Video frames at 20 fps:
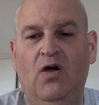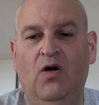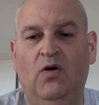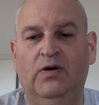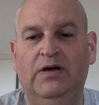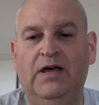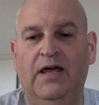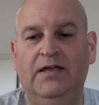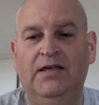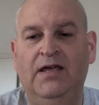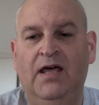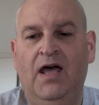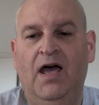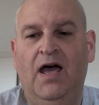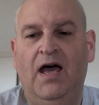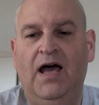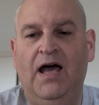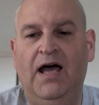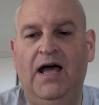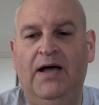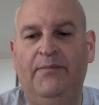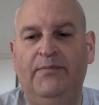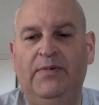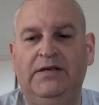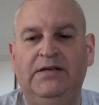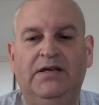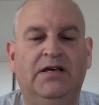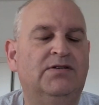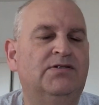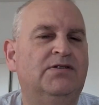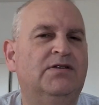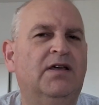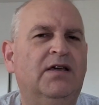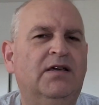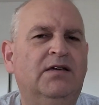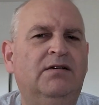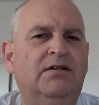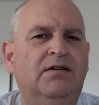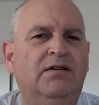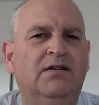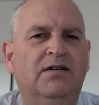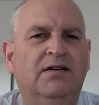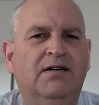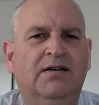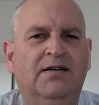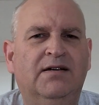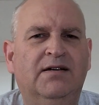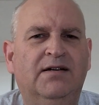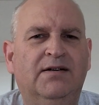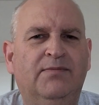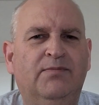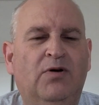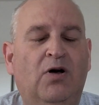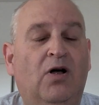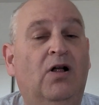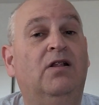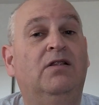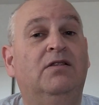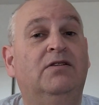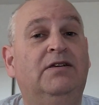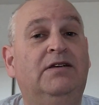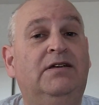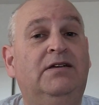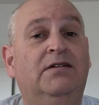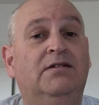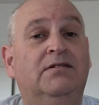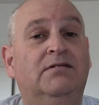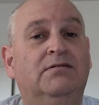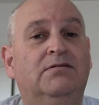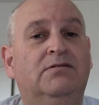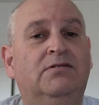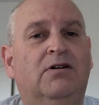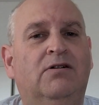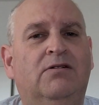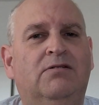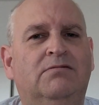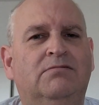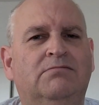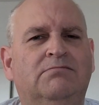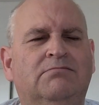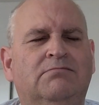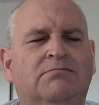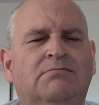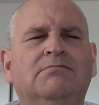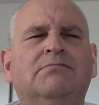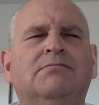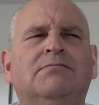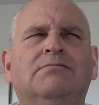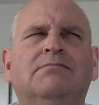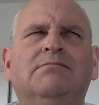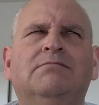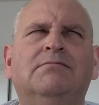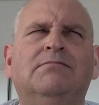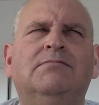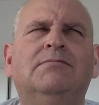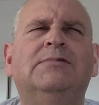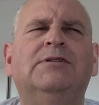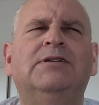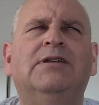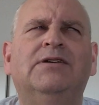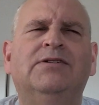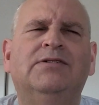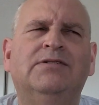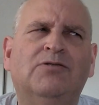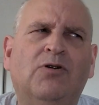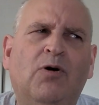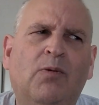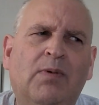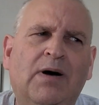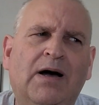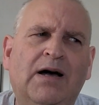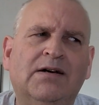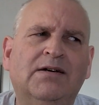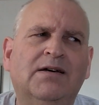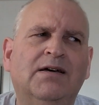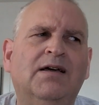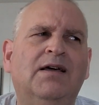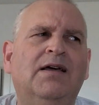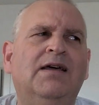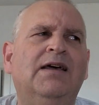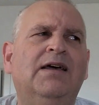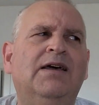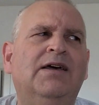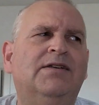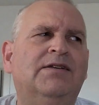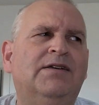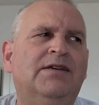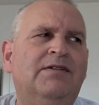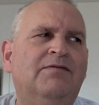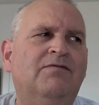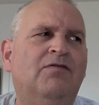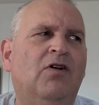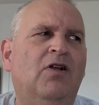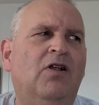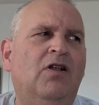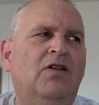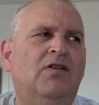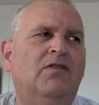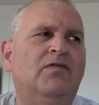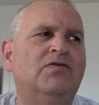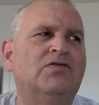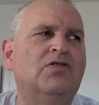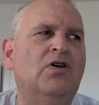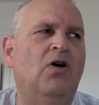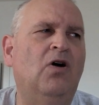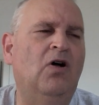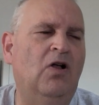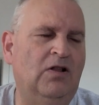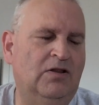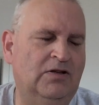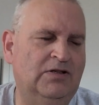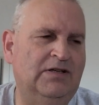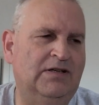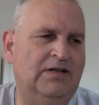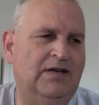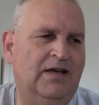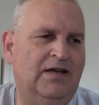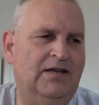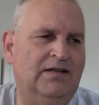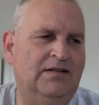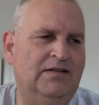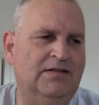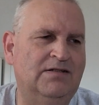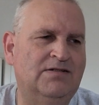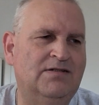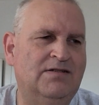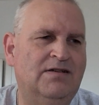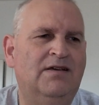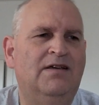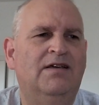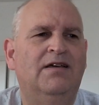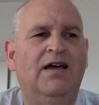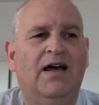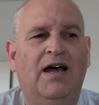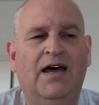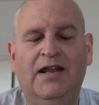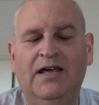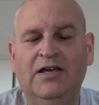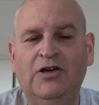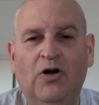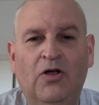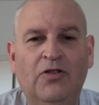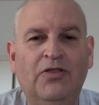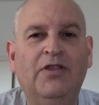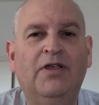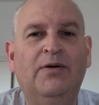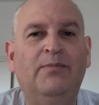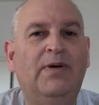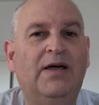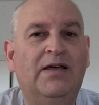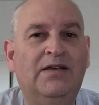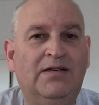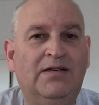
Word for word: Okay. Um, yesterday, um, Aldi, no, let's go back. It involves Aldi ales, and I got them